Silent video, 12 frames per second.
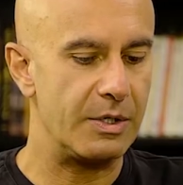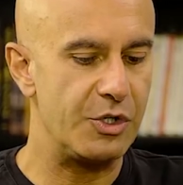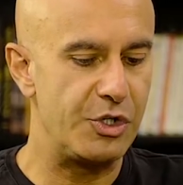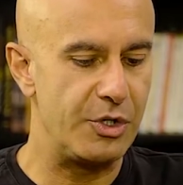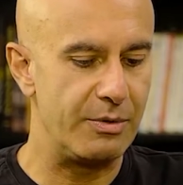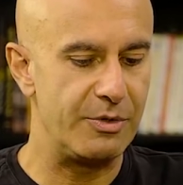
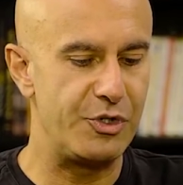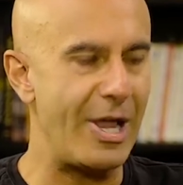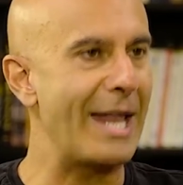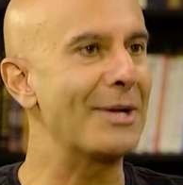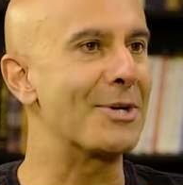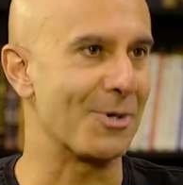
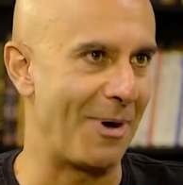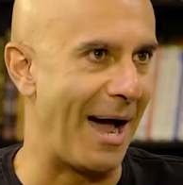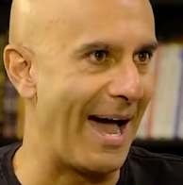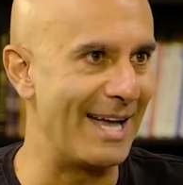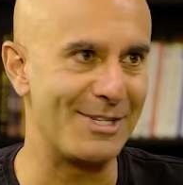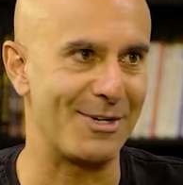
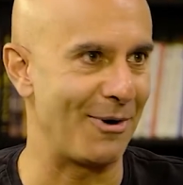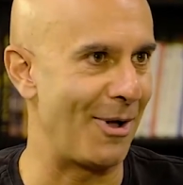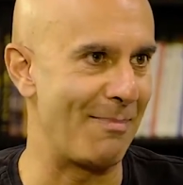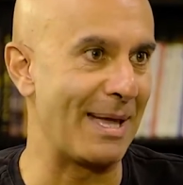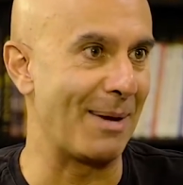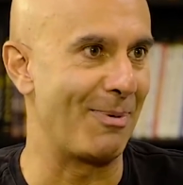janitorized, or
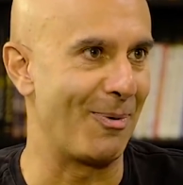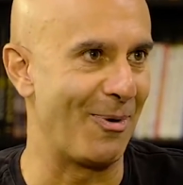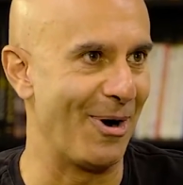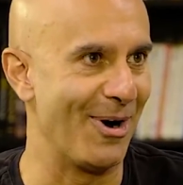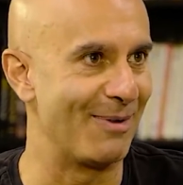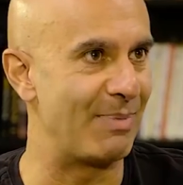I'll make up a
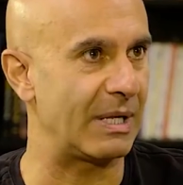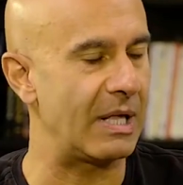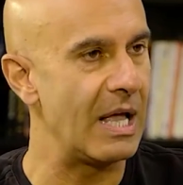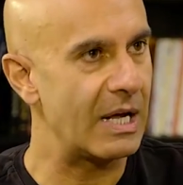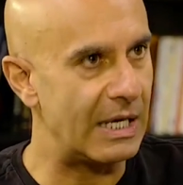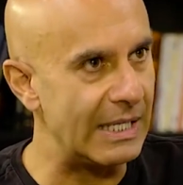word,
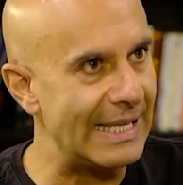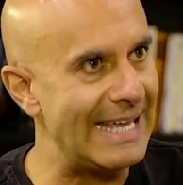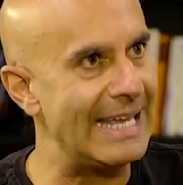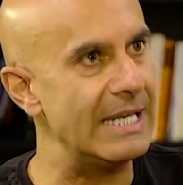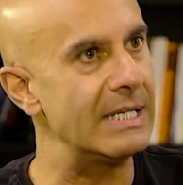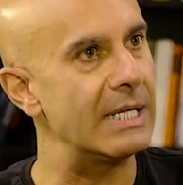but
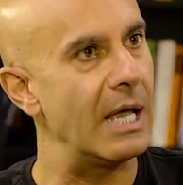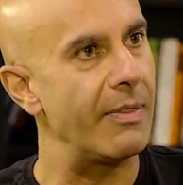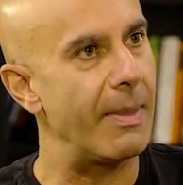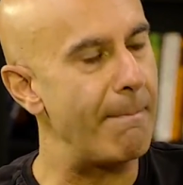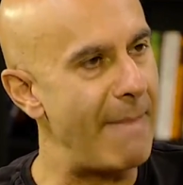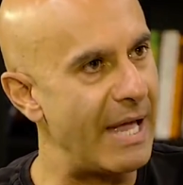cleaned
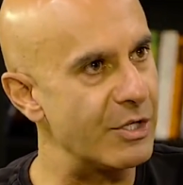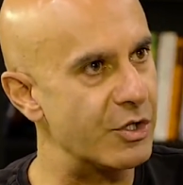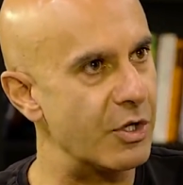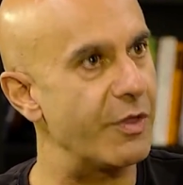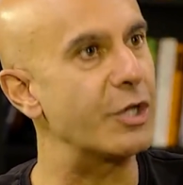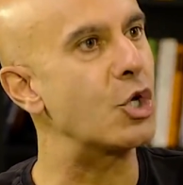
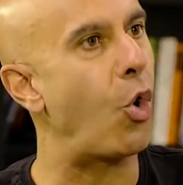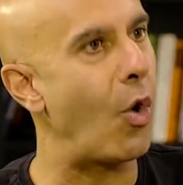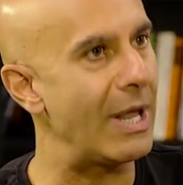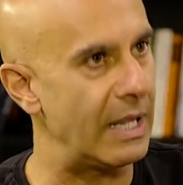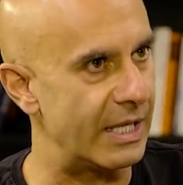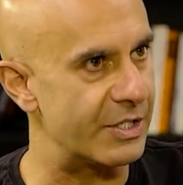the
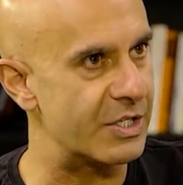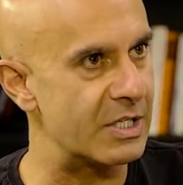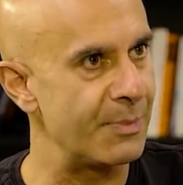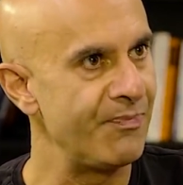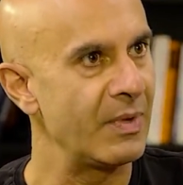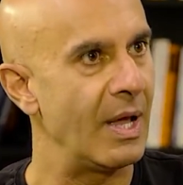
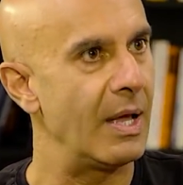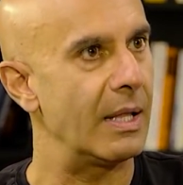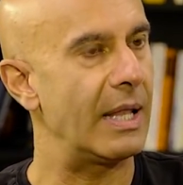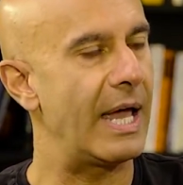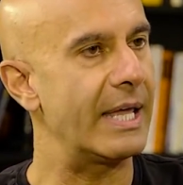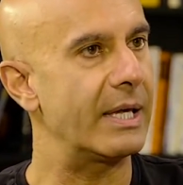toilets
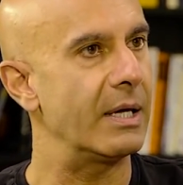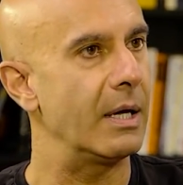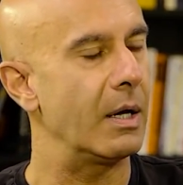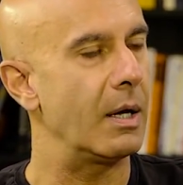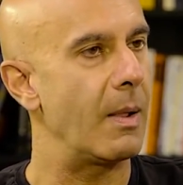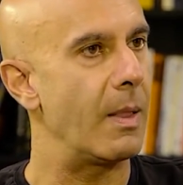like
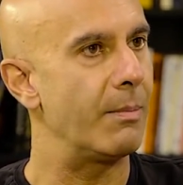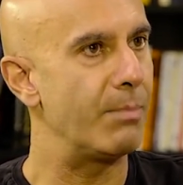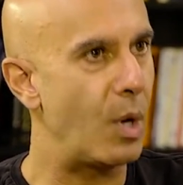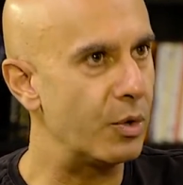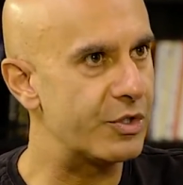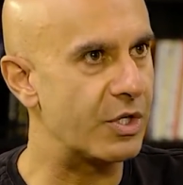
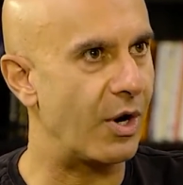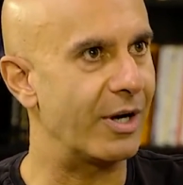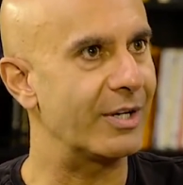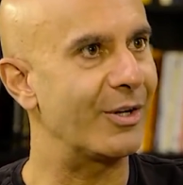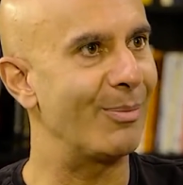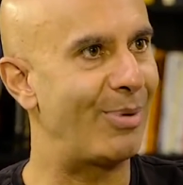
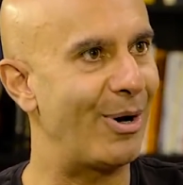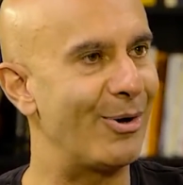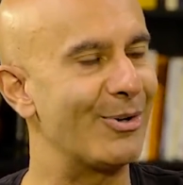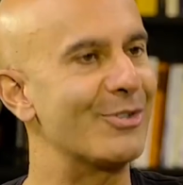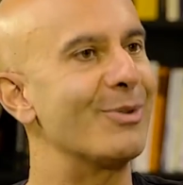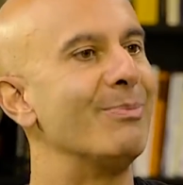Mozart
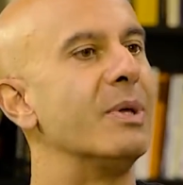composed